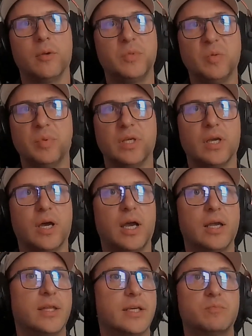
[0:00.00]

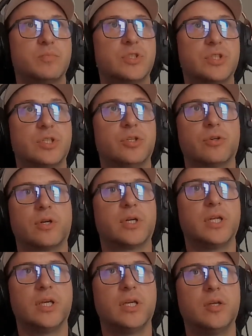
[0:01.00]
PPI like
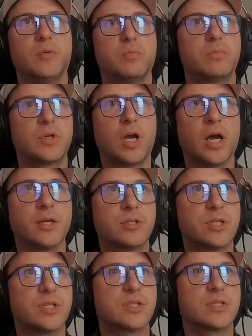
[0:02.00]
security
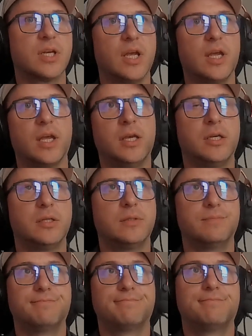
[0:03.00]
conscious and